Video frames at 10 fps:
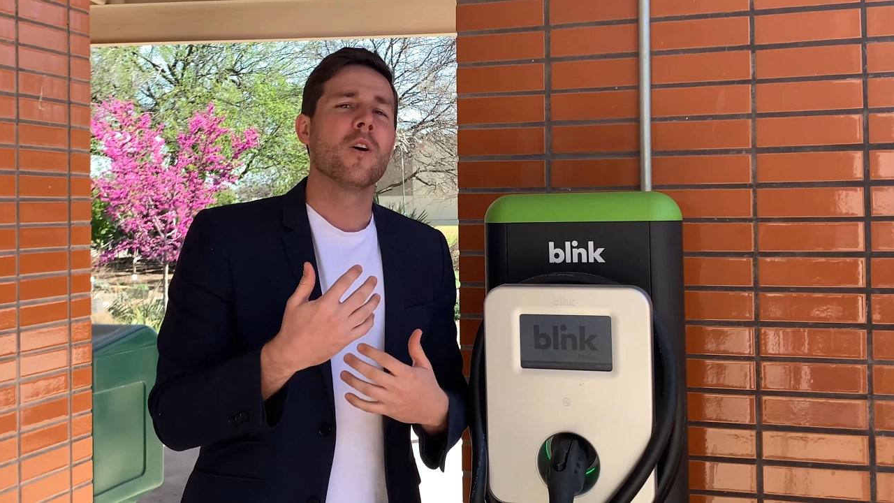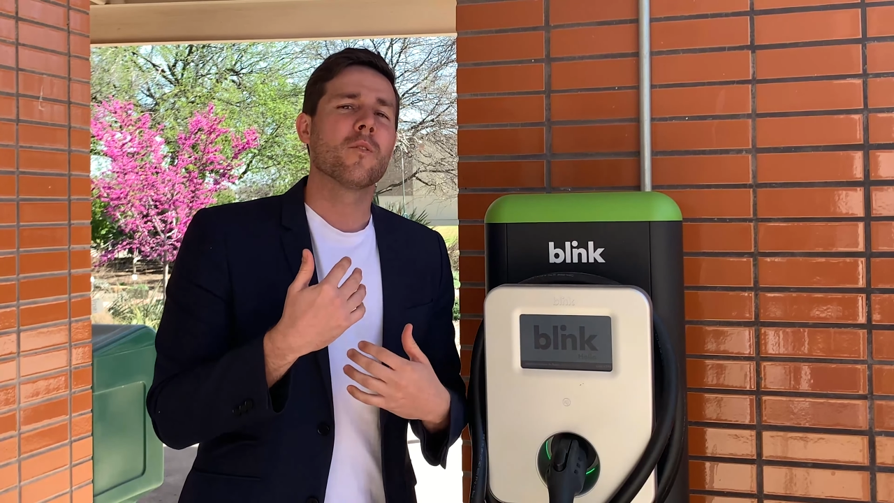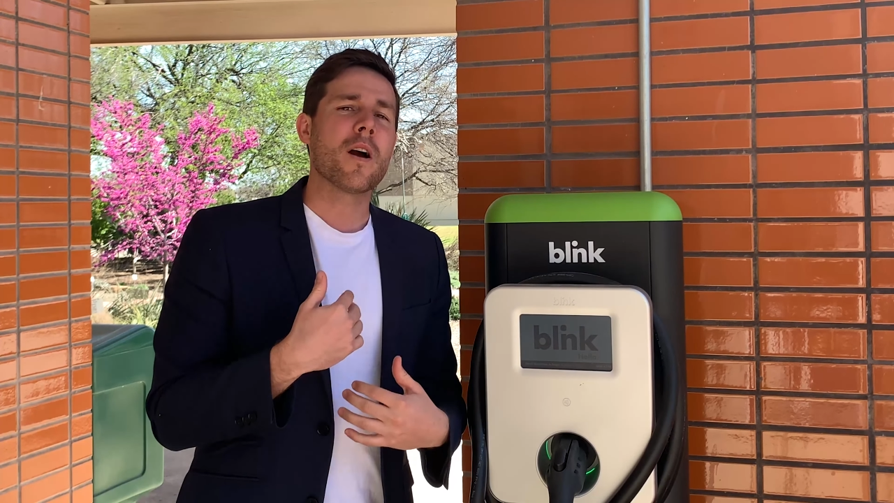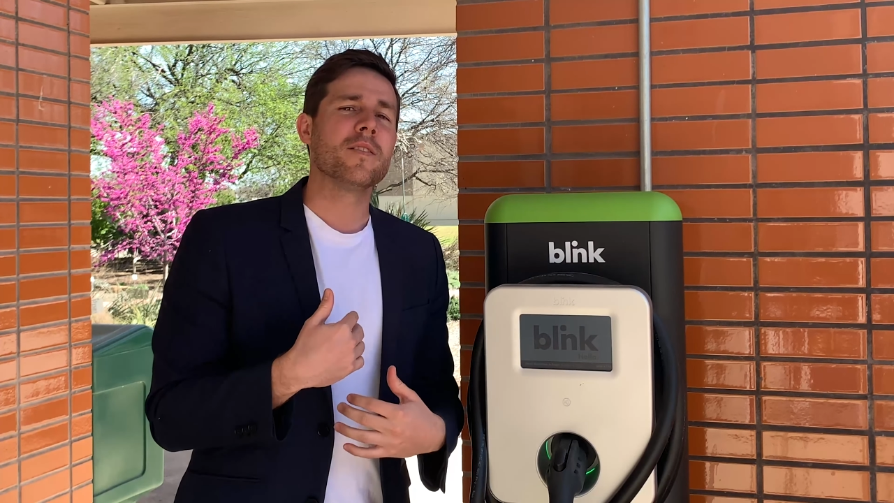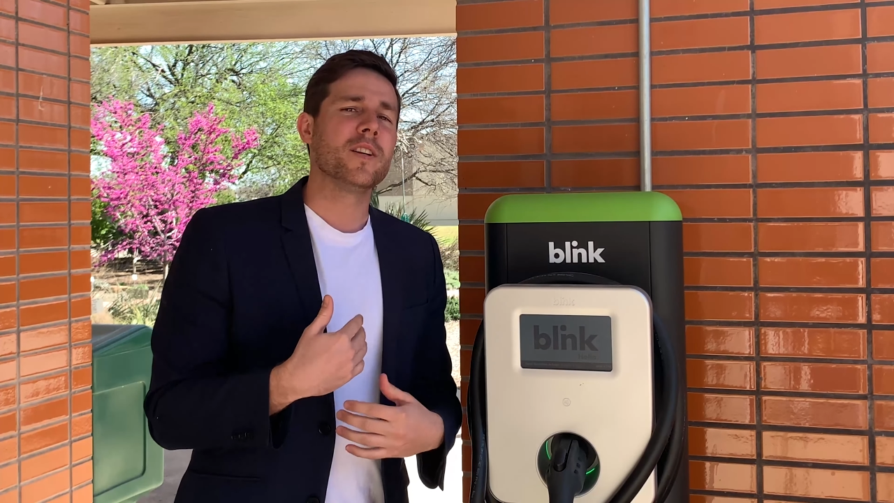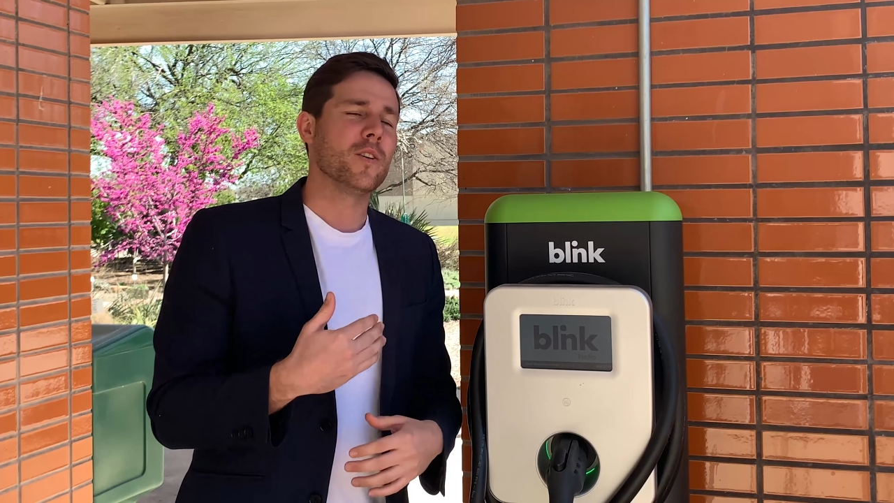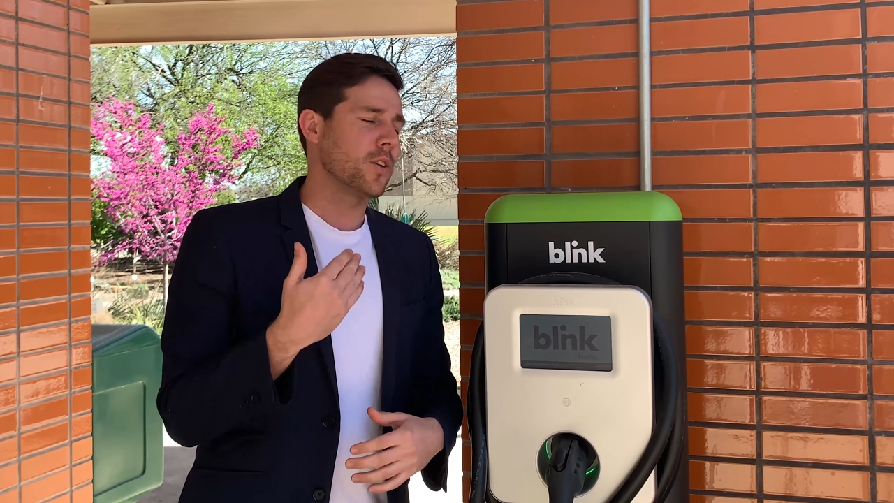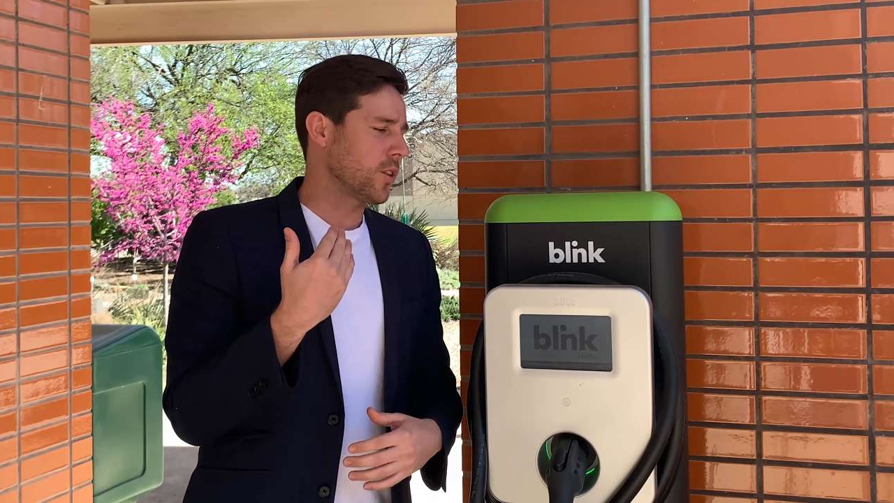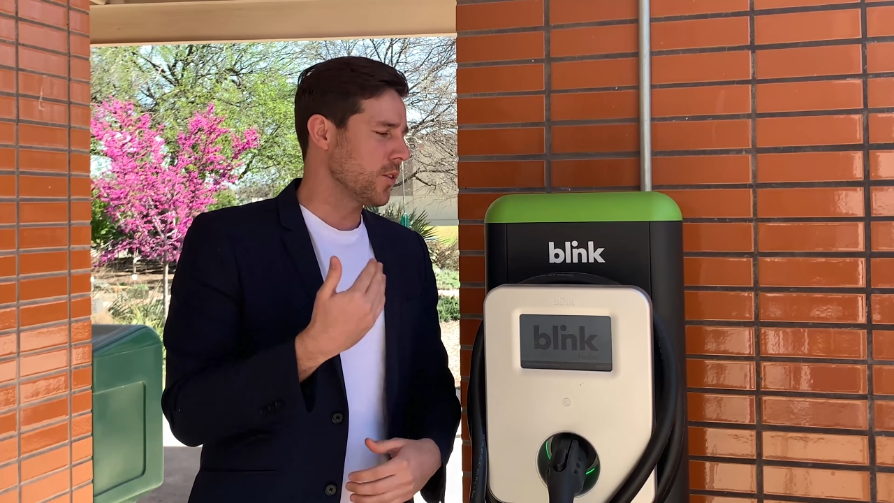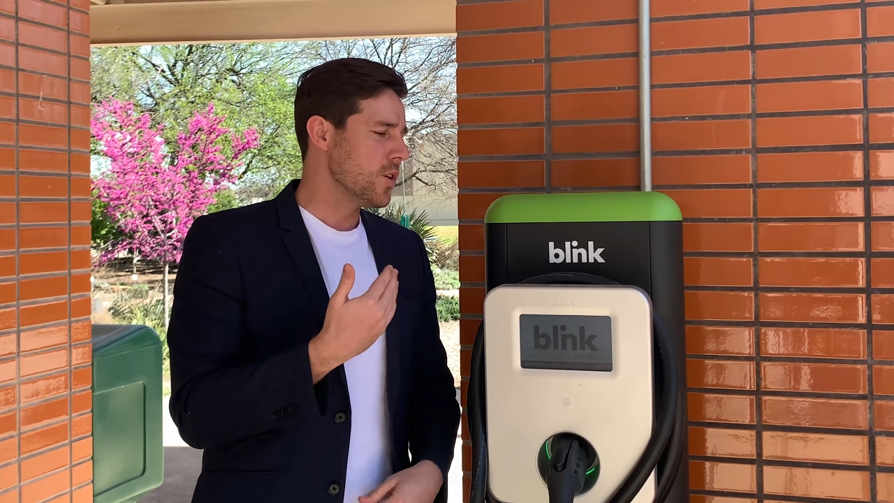revenue
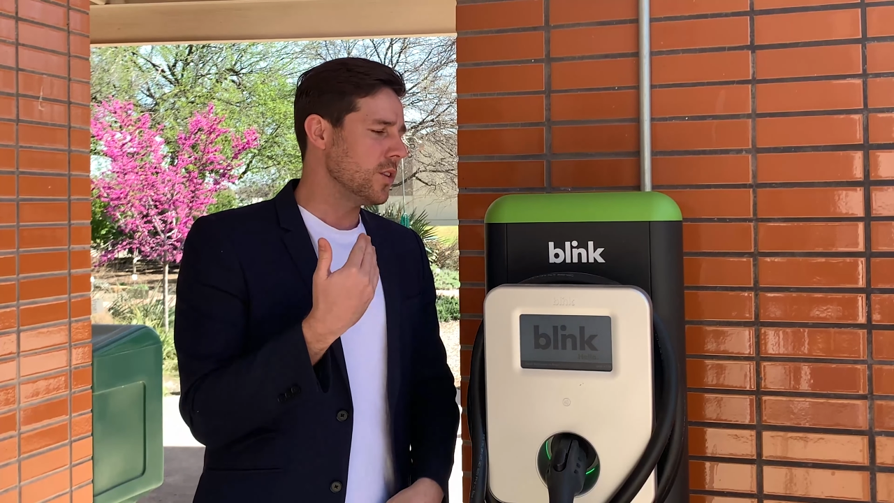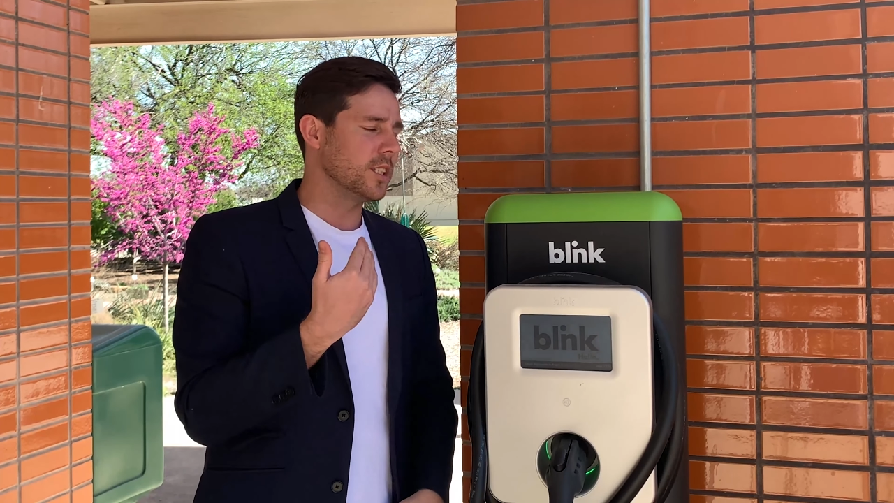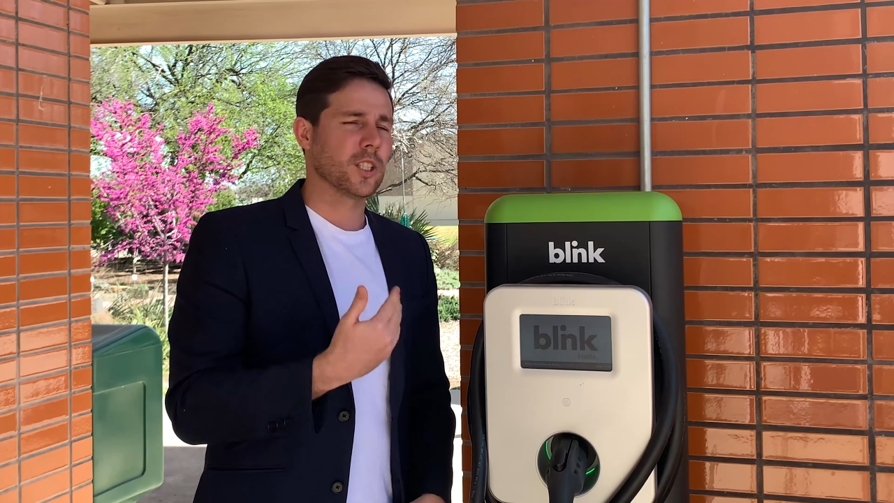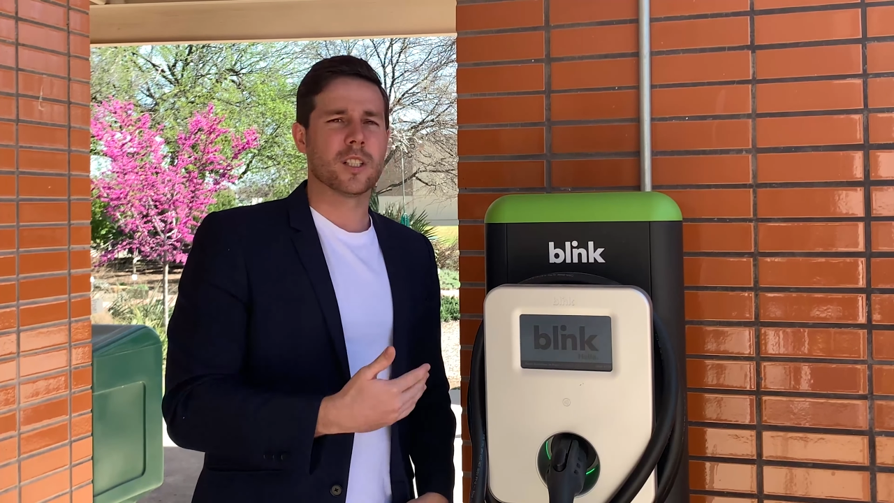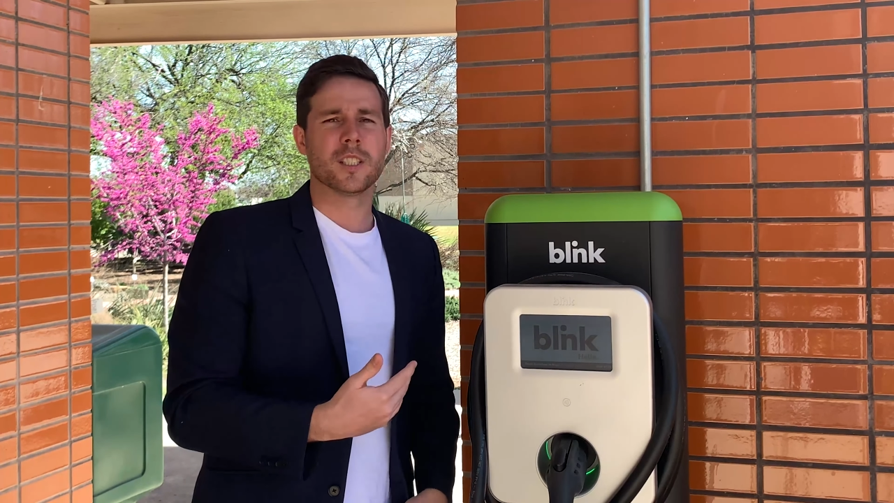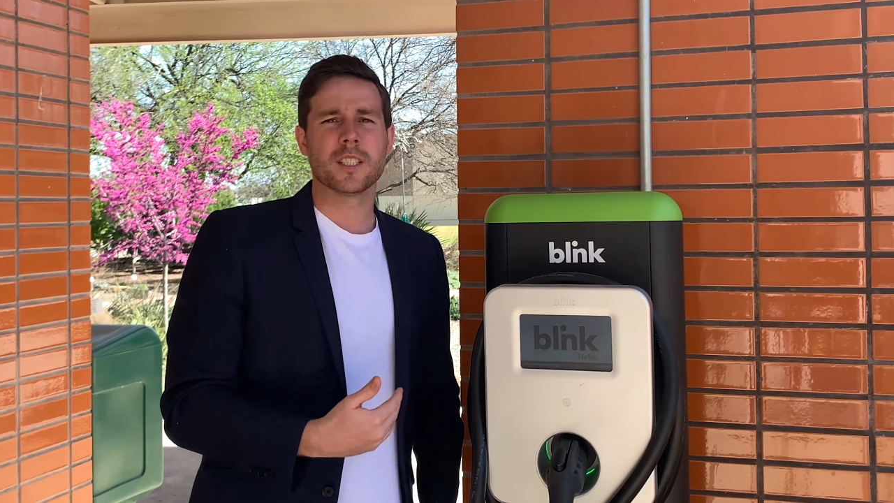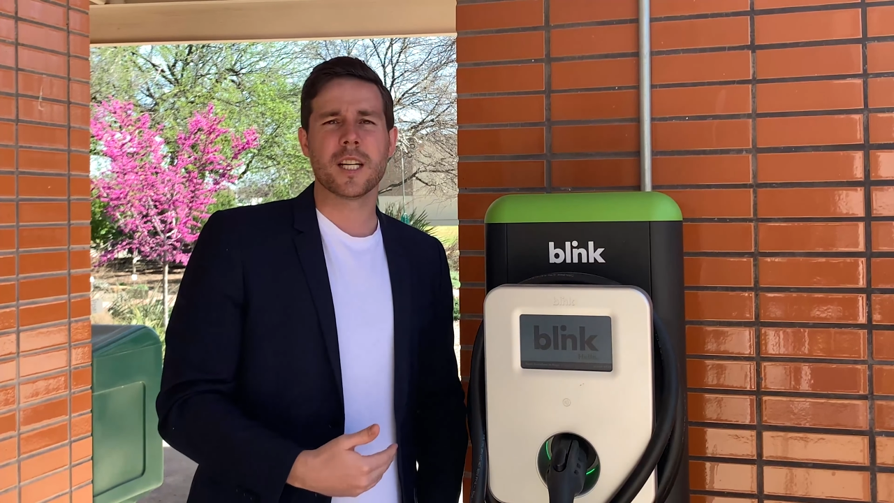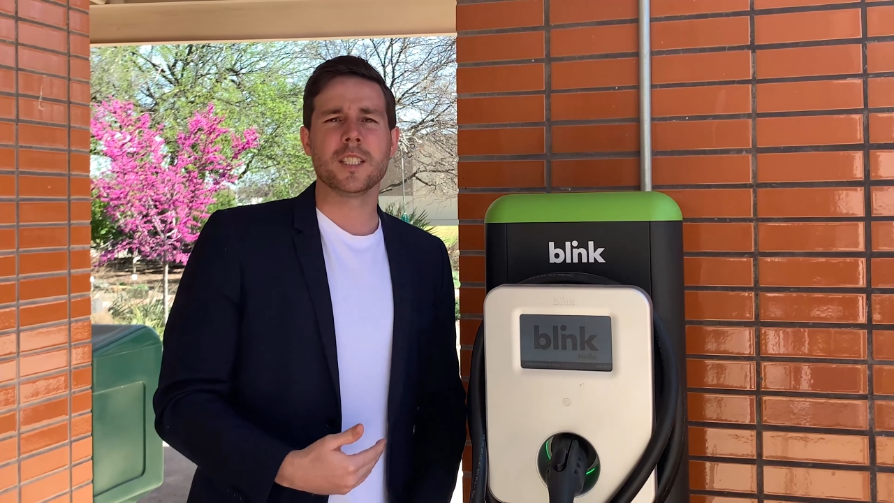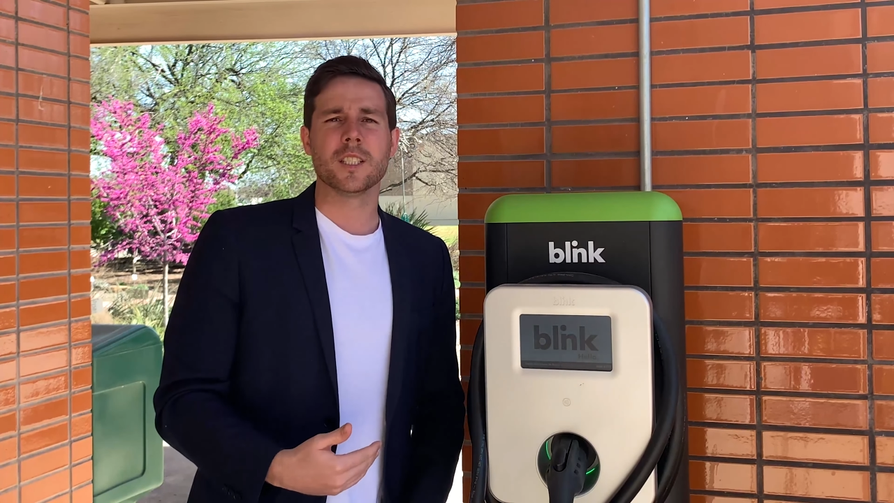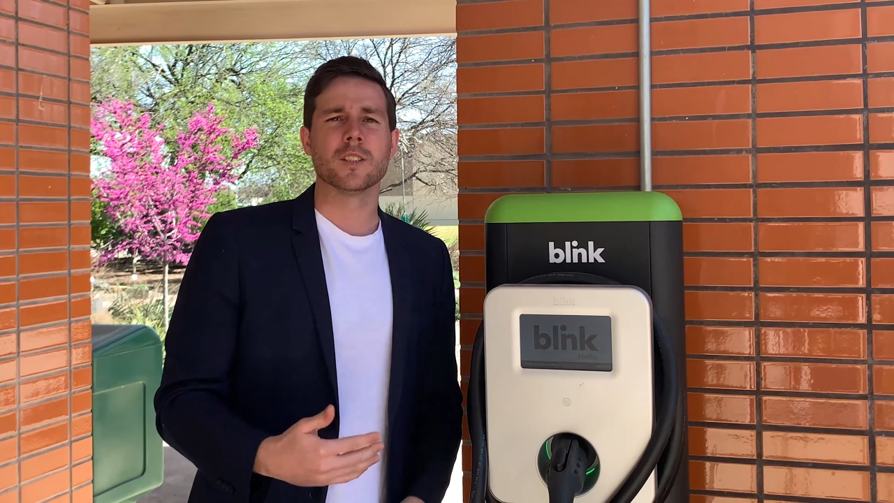through the charging
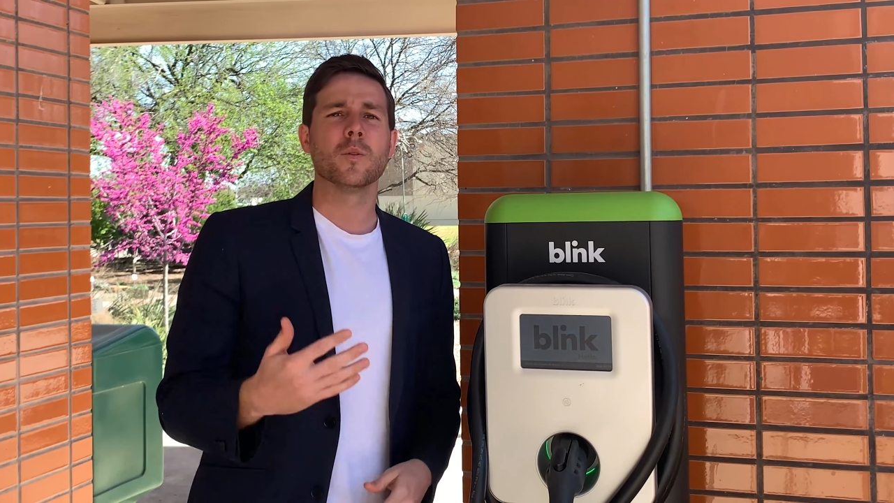stations,